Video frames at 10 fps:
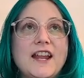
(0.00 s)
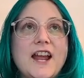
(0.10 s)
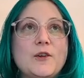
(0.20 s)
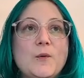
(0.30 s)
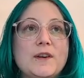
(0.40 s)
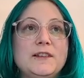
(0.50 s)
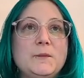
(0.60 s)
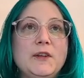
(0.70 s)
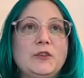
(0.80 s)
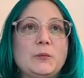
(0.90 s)
I don't want it to
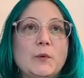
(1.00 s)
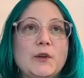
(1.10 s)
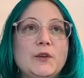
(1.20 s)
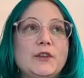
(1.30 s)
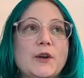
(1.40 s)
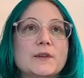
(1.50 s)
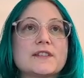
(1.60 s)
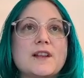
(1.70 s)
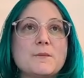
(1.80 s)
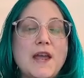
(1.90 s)
be spoiled. Oh, it's
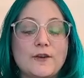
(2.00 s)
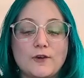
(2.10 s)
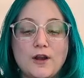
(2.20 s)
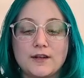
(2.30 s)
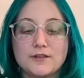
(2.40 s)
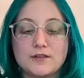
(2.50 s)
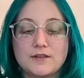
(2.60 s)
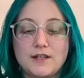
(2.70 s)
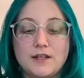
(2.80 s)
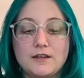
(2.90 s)
not pet rock. It's just like